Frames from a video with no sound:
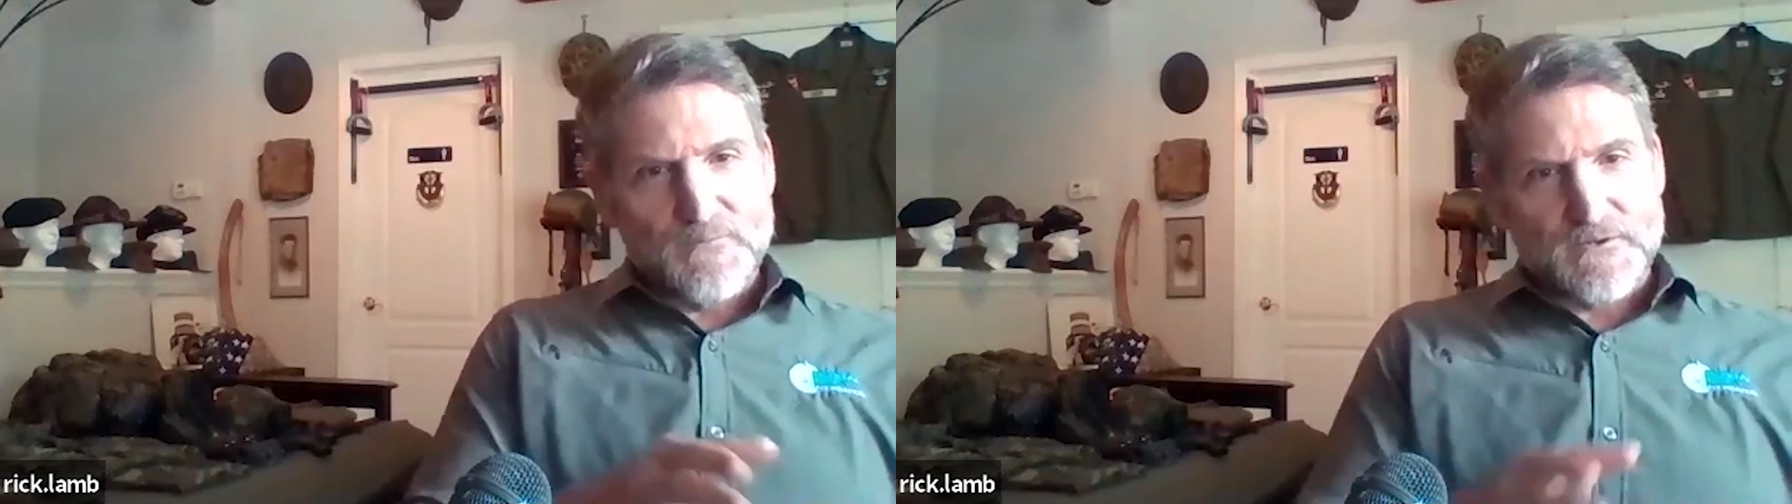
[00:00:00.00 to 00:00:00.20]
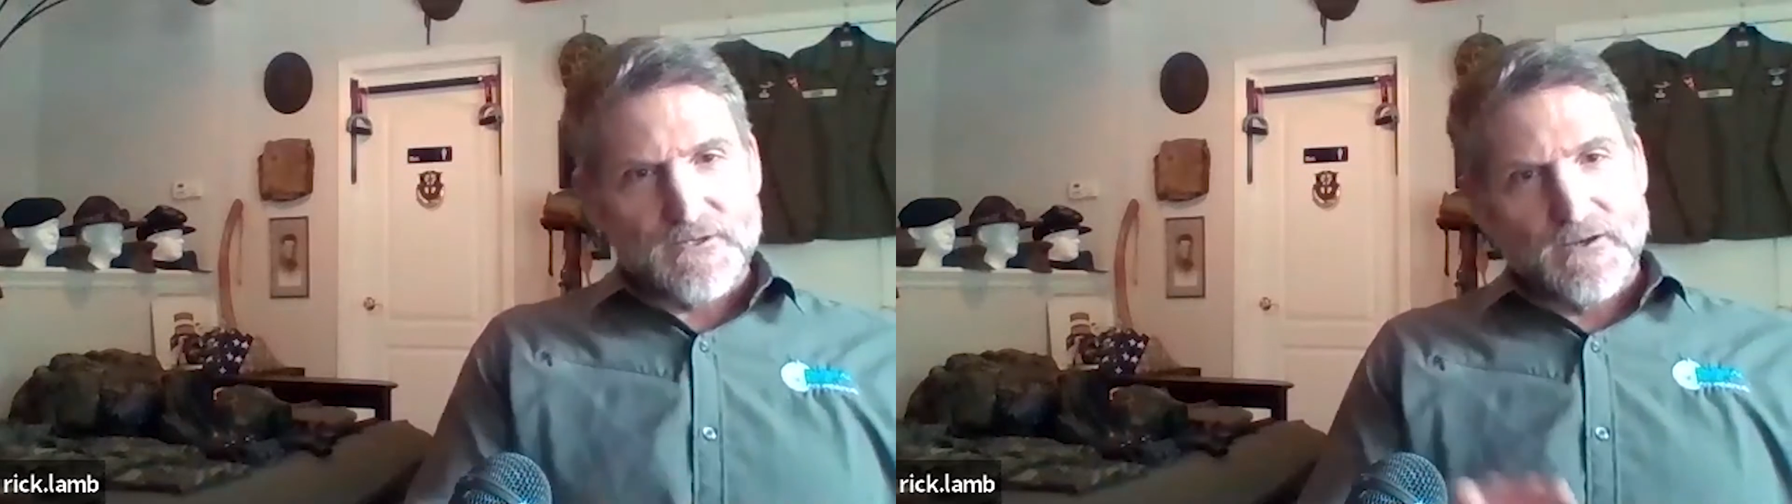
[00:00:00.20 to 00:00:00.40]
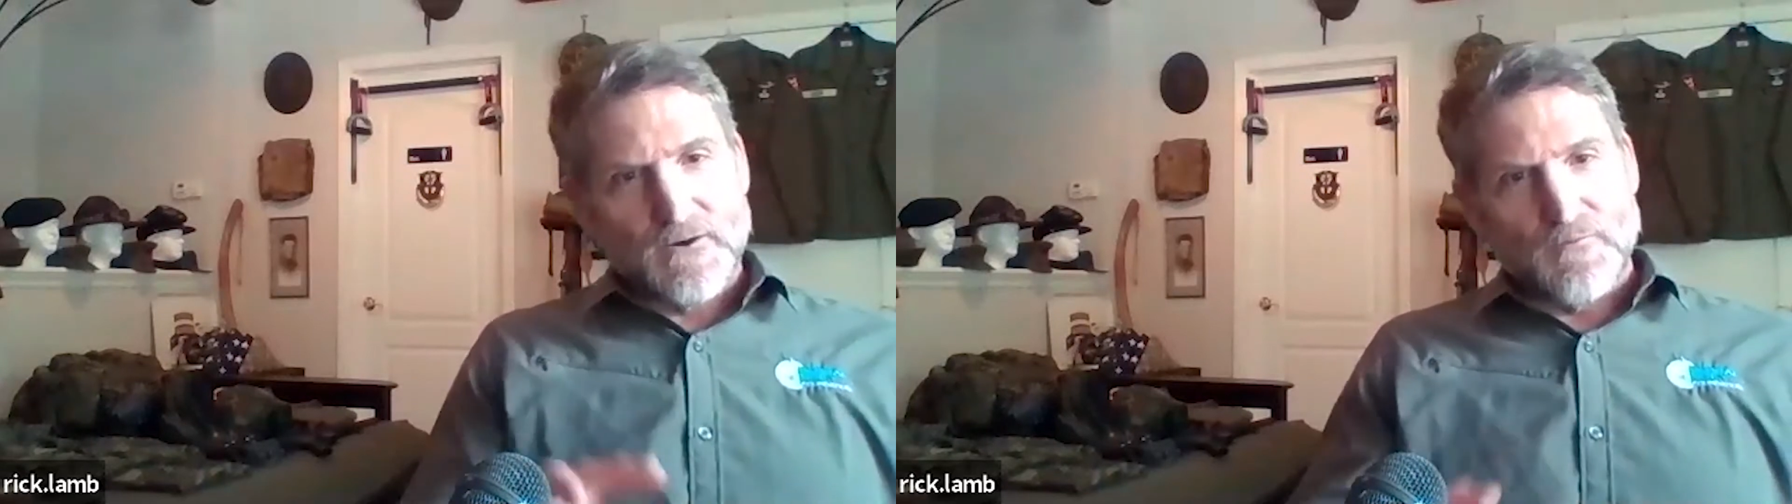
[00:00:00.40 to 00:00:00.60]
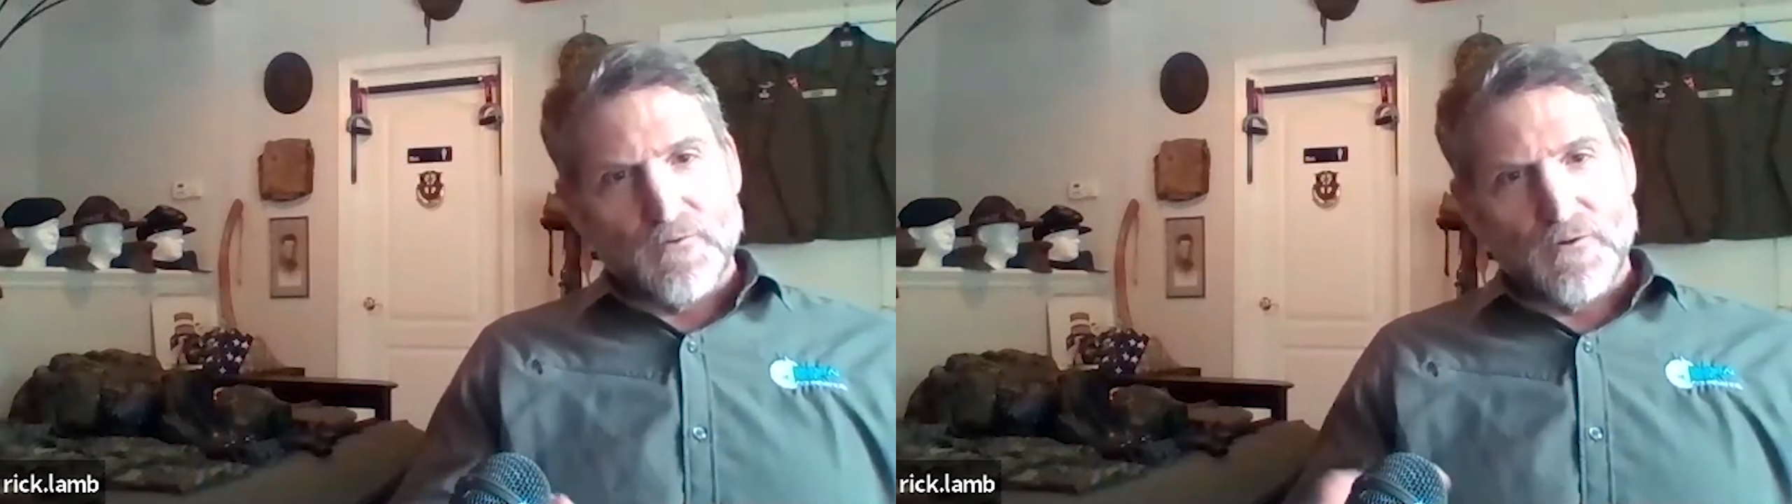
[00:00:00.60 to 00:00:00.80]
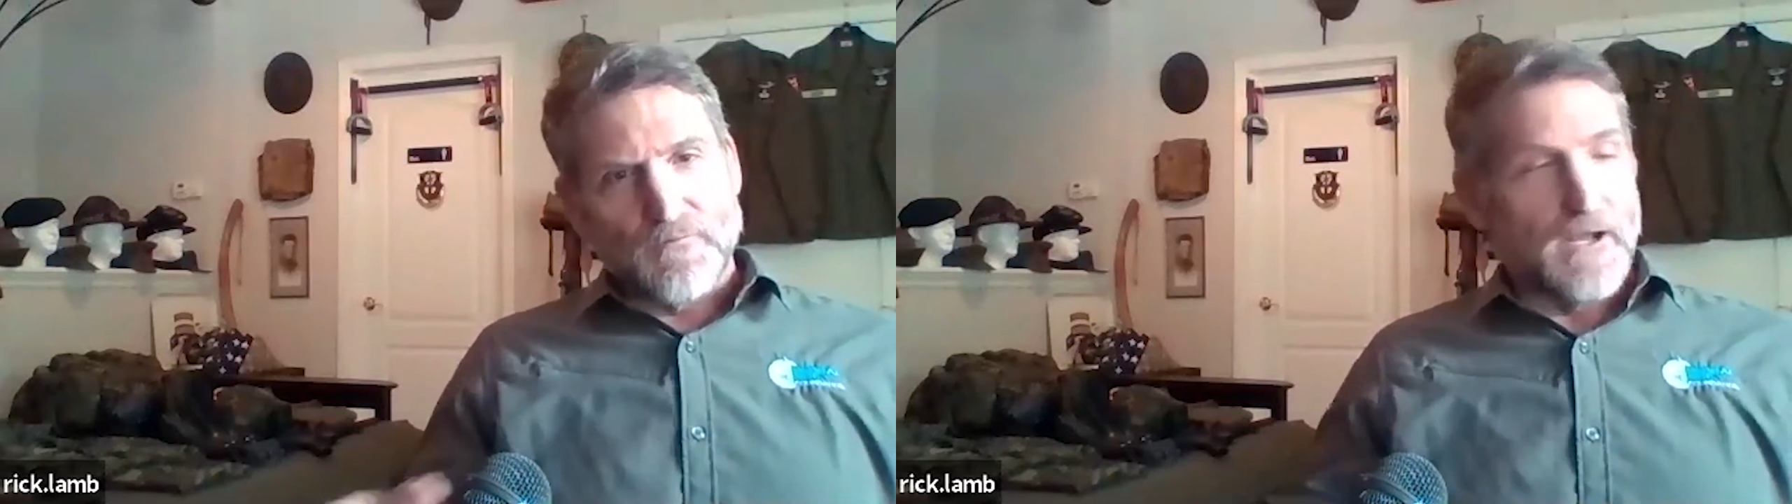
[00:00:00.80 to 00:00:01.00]
mistake over
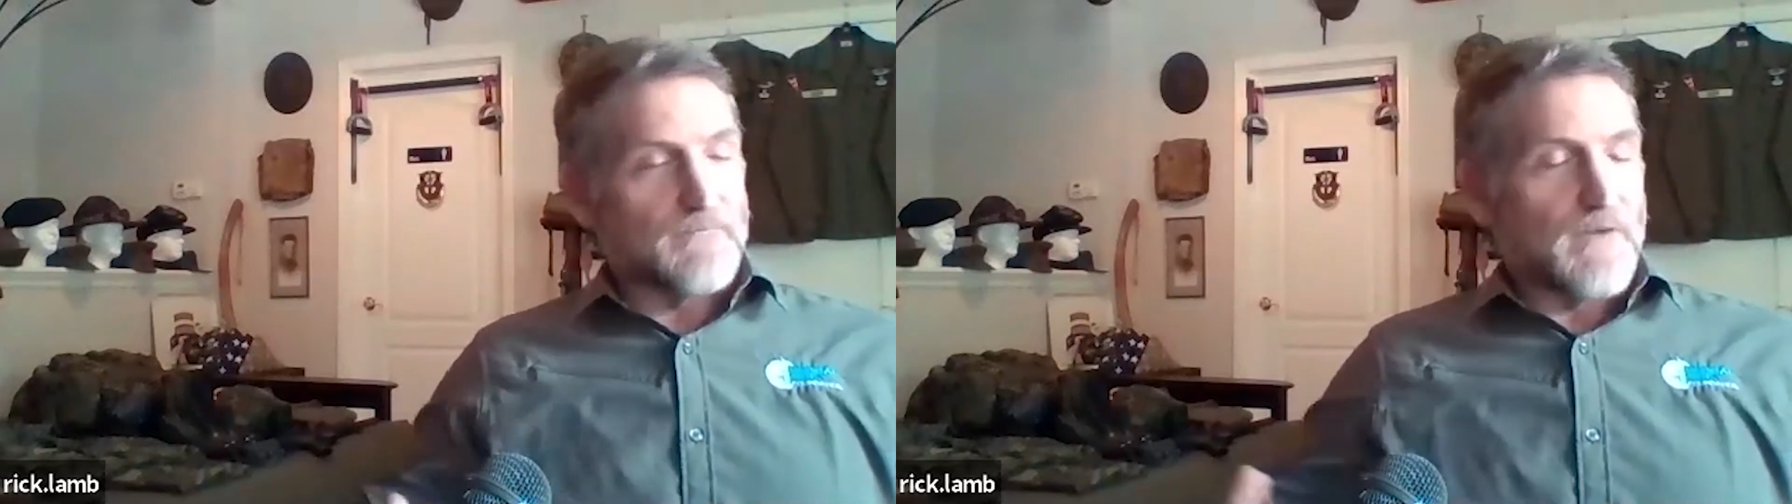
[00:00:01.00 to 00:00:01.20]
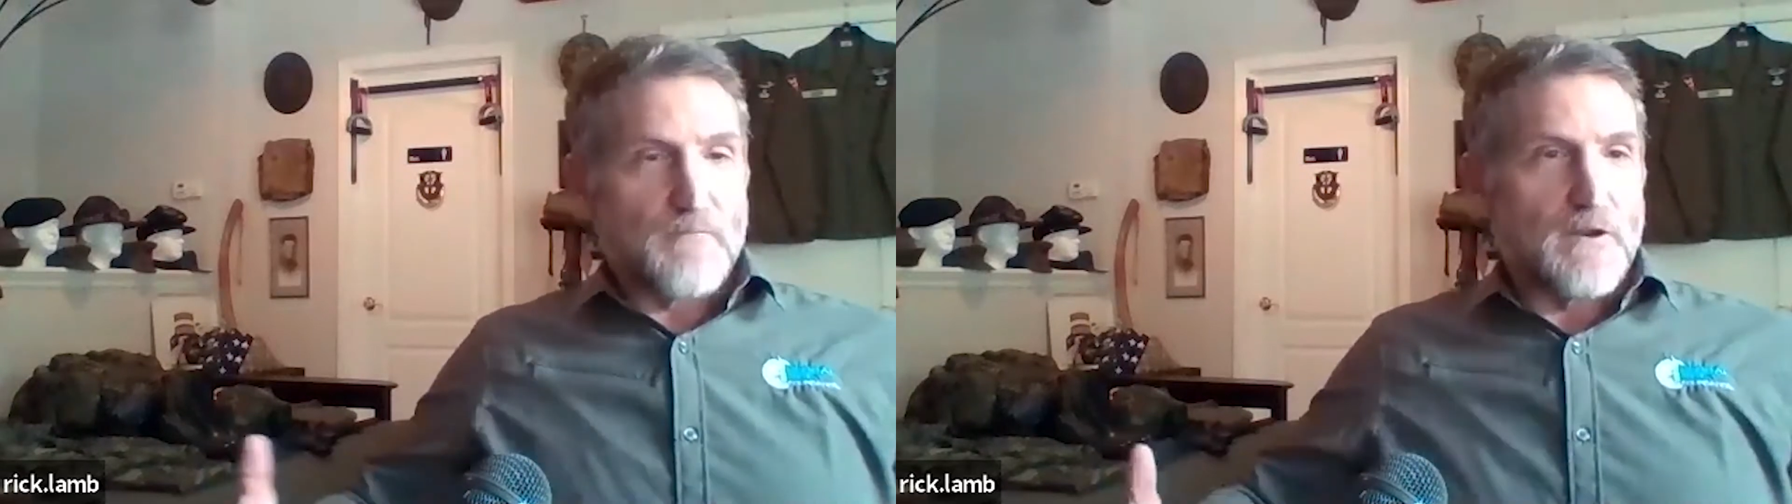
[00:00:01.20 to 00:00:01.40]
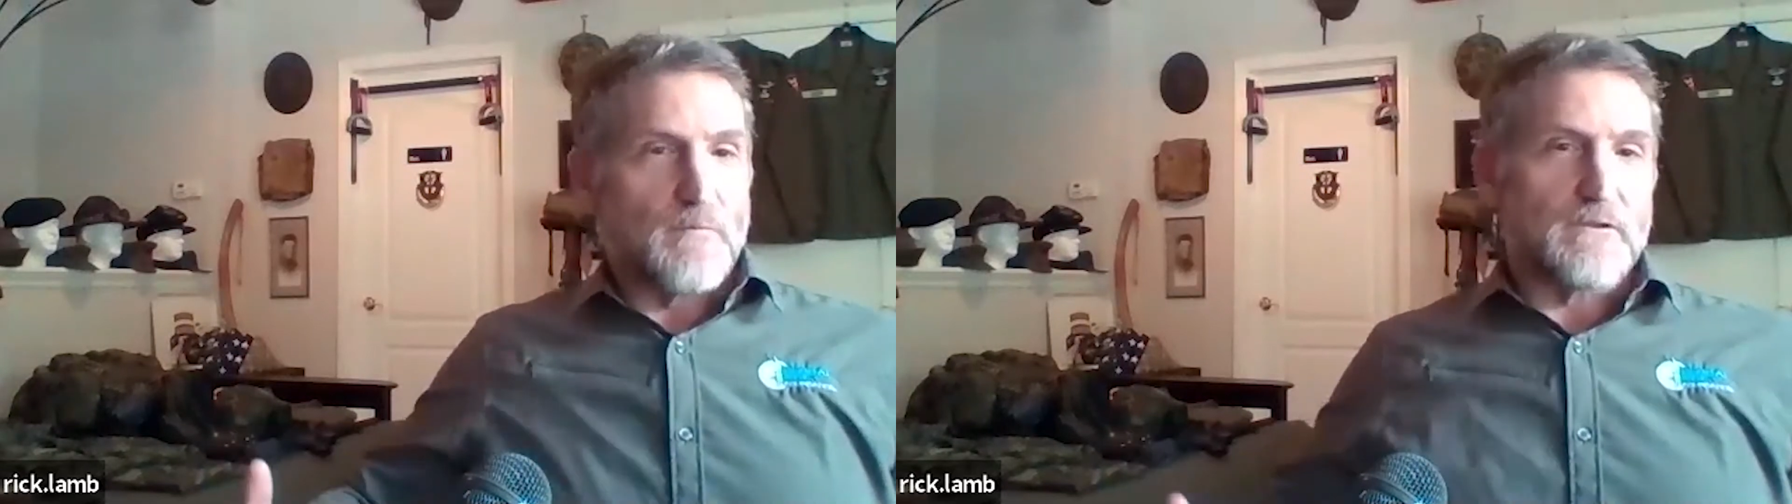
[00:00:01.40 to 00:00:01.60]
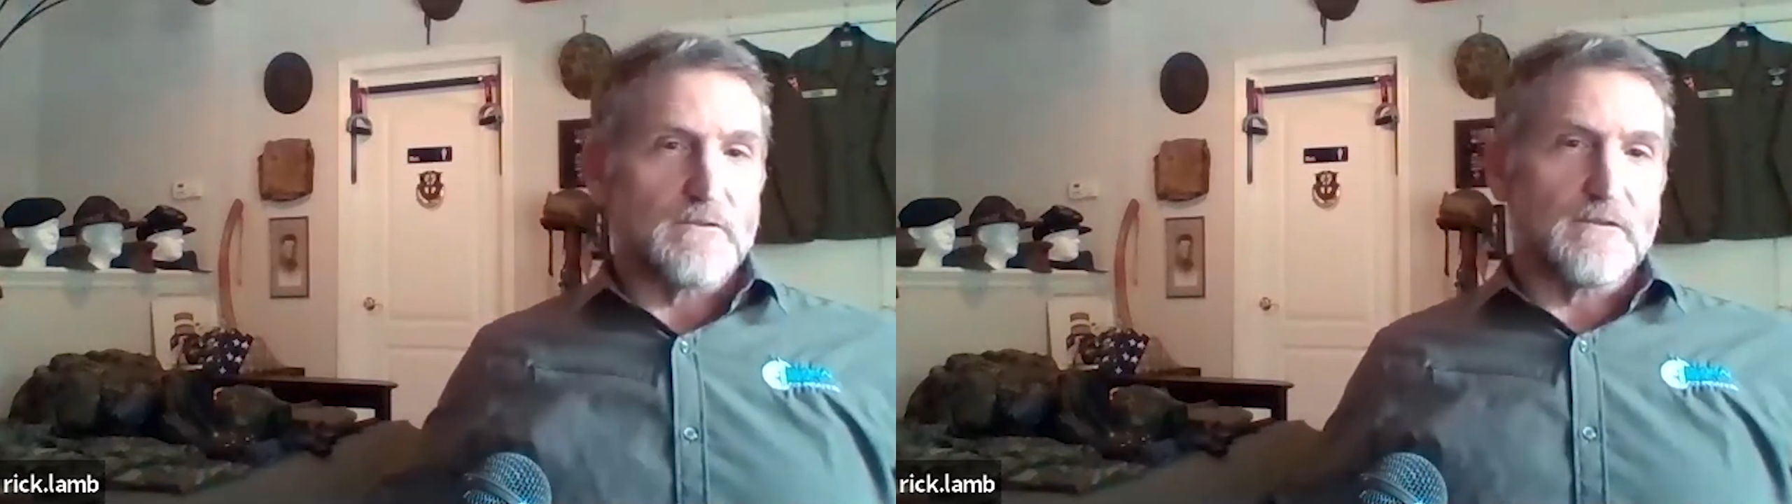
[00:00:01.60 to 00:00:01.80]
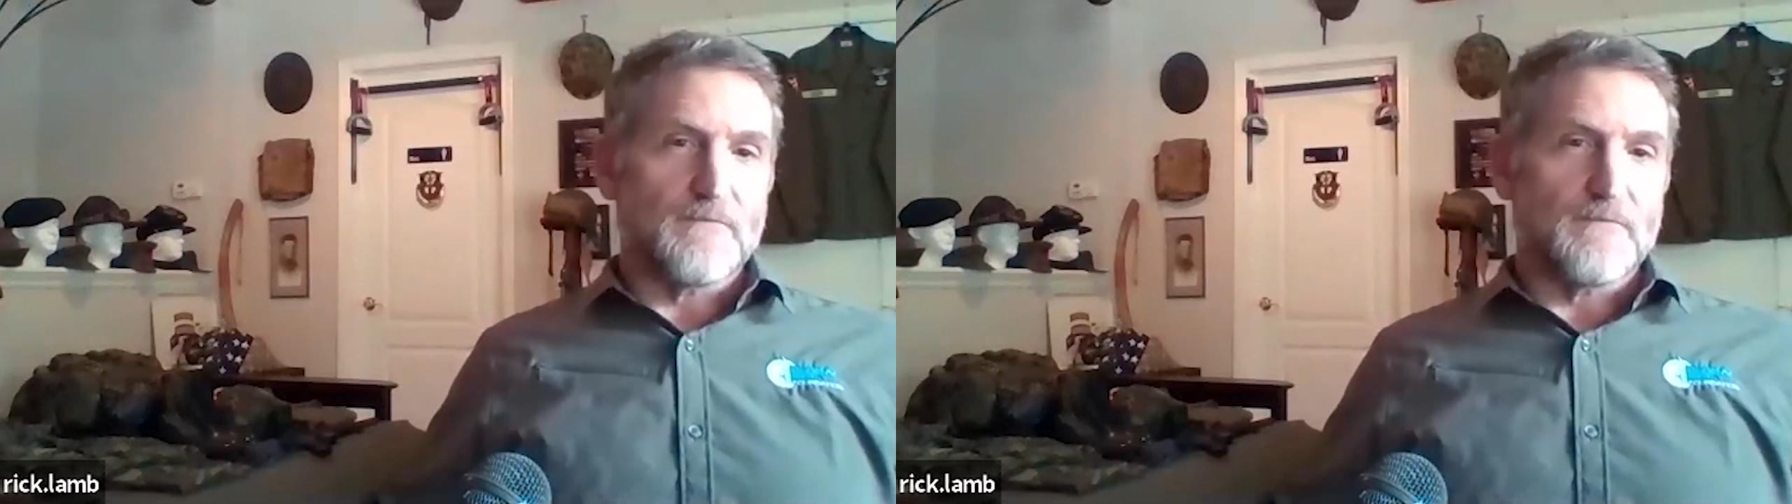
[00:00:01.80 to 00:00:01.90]
and over. And I've, I've made it my,